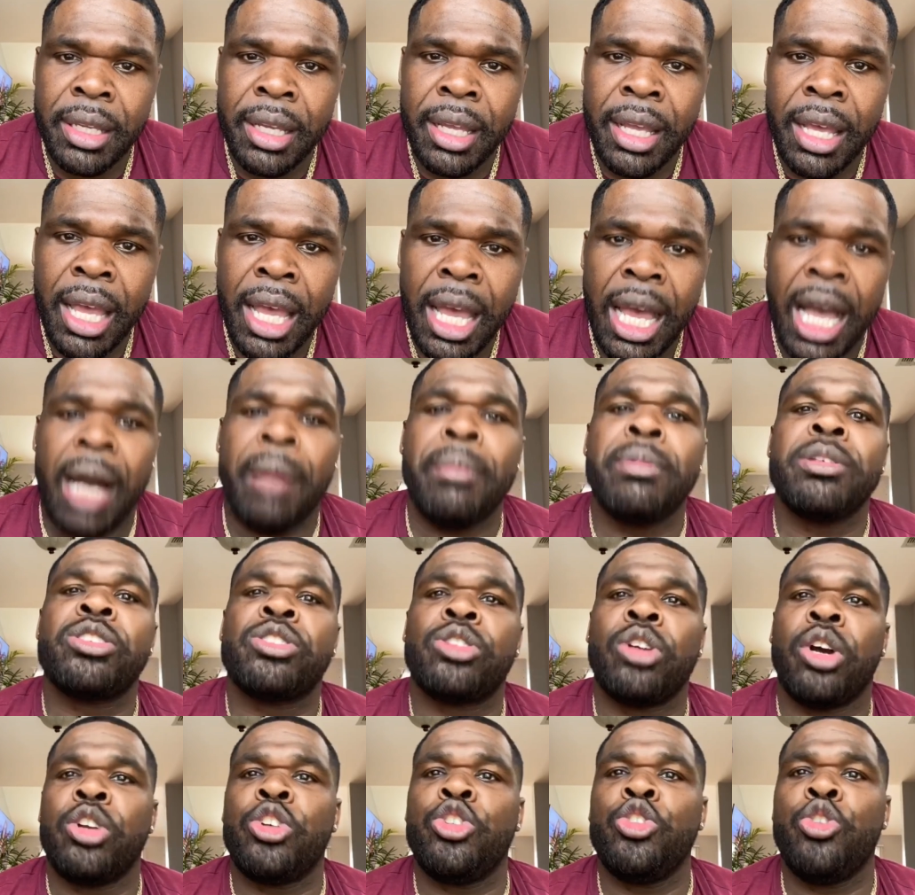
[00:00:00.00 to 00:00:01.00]
I'm going to
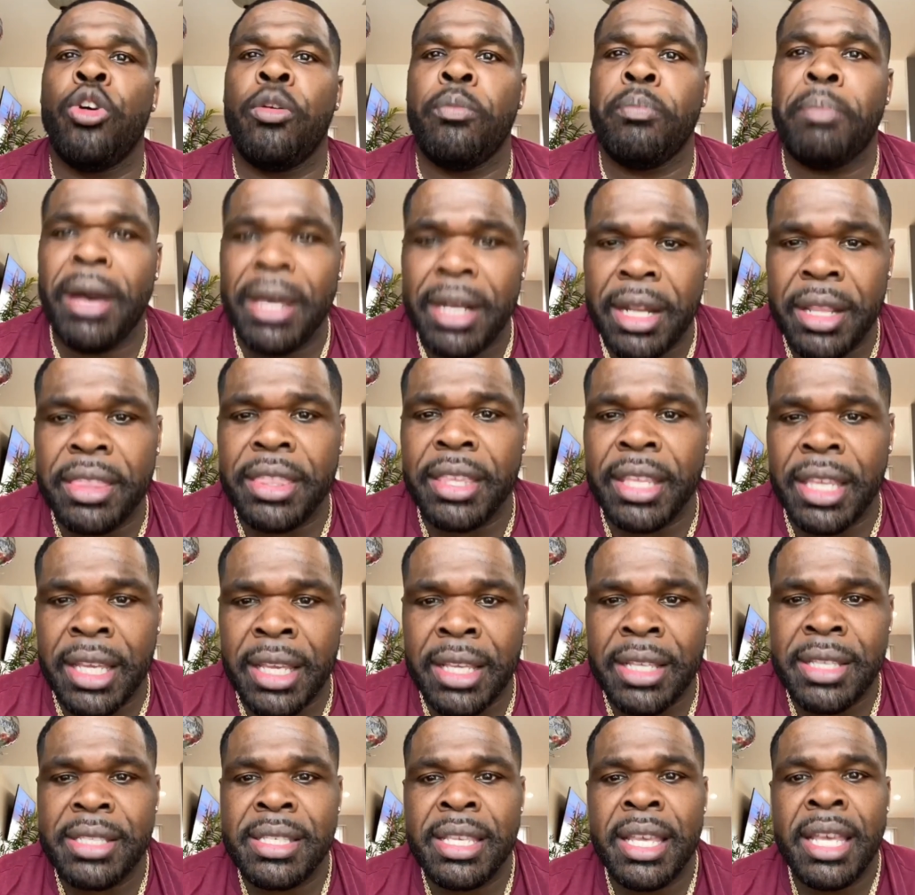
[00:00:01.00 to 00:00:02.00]
start doing better
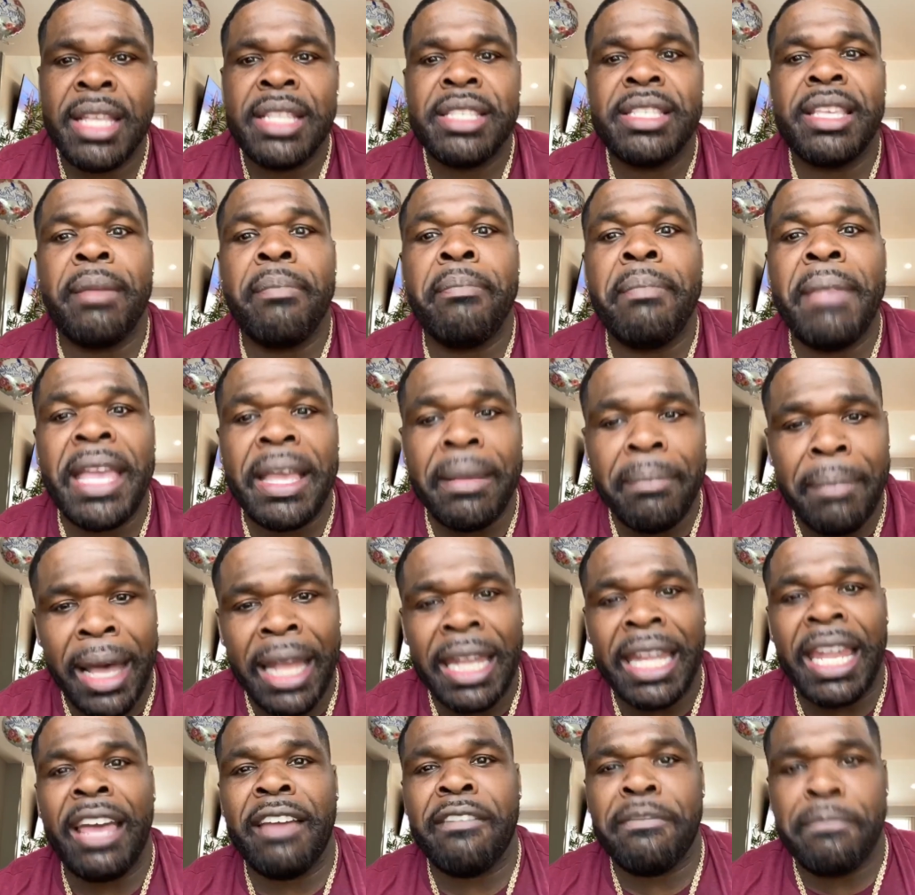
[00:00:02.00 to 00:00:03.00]
things to make my
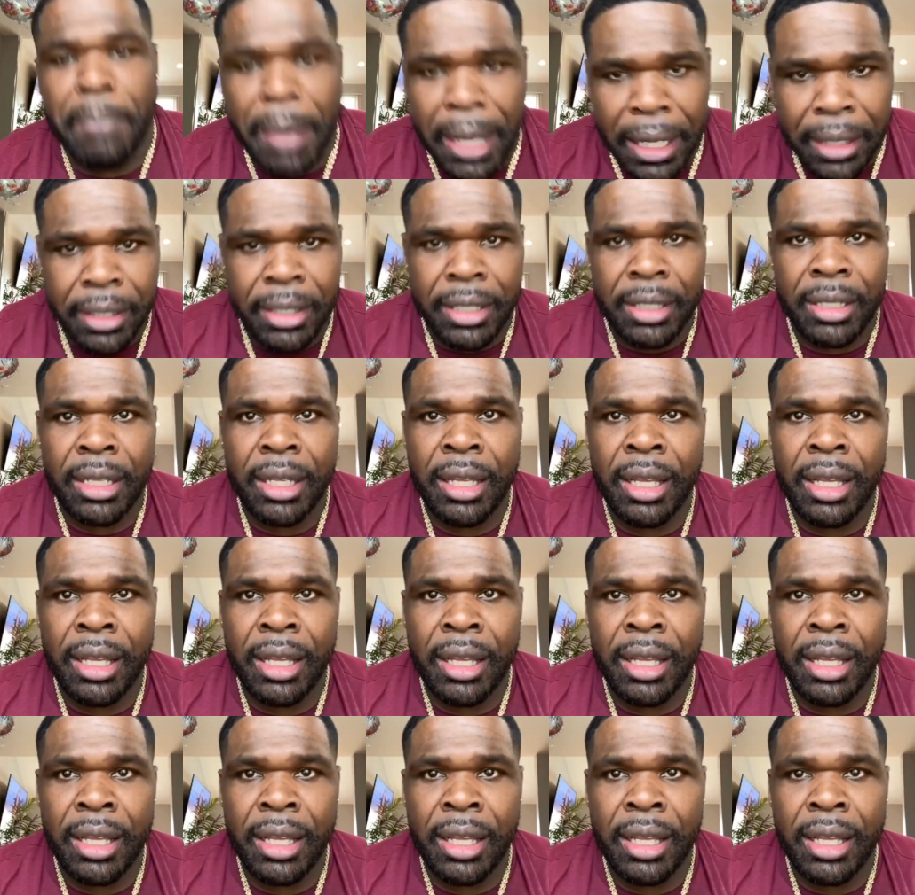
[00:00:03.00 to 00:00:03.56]
life better.